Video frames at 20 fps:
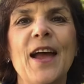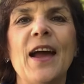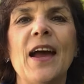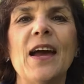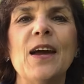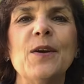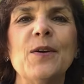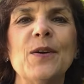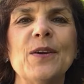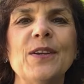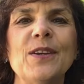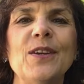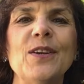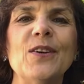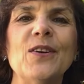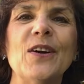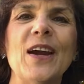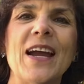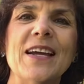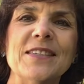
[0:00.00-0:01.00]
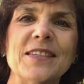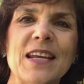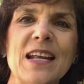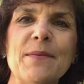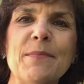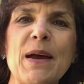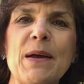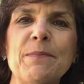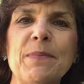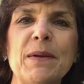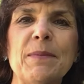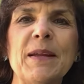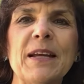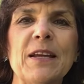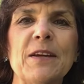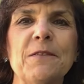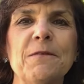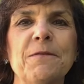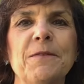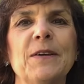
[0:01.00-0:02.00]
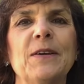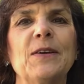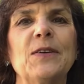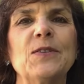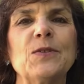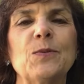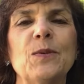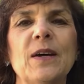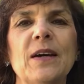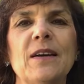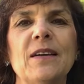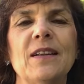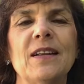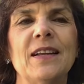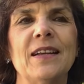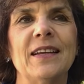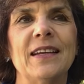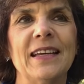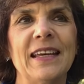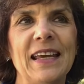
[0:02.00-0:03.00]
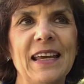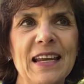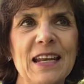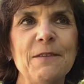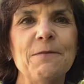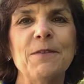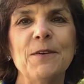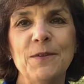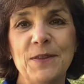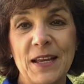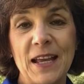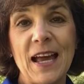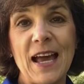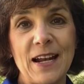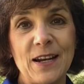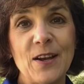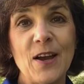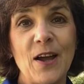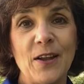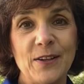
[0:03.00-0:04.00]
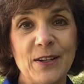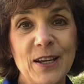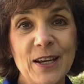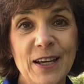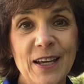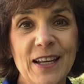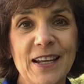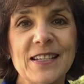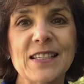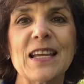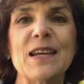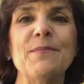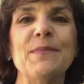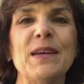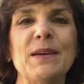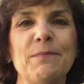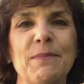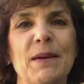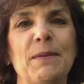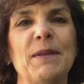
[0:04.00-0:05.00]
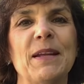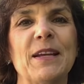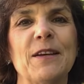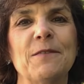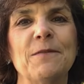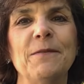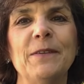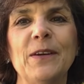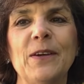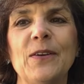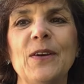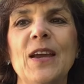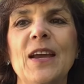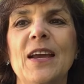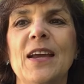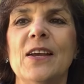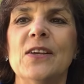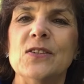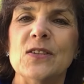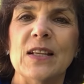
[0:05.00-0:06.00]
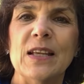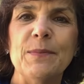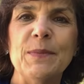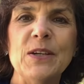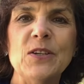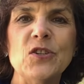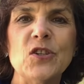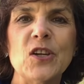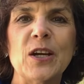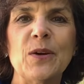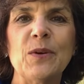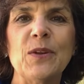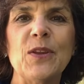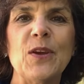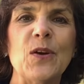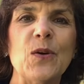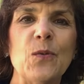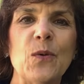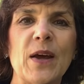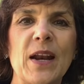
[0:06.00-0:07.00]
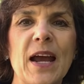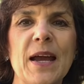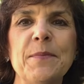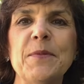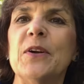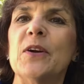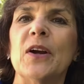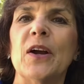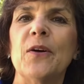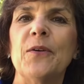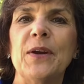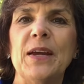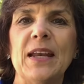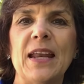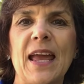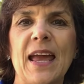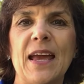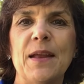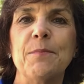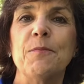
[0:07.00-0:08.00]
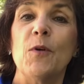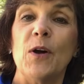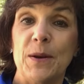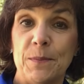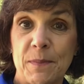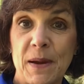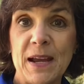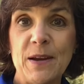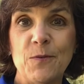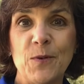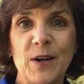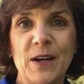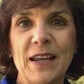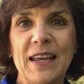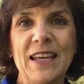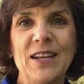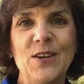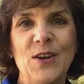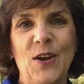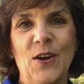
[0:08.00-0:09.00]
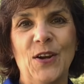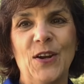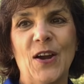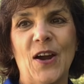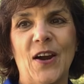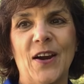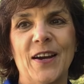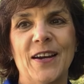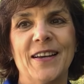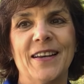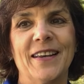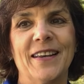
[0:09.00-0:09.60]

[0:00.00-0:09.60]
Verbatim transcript: I, you're asking about biblical foods. Well, any food that God called good is going to be a biblical food. So let me share with you what I'm growing and what might work in your yard.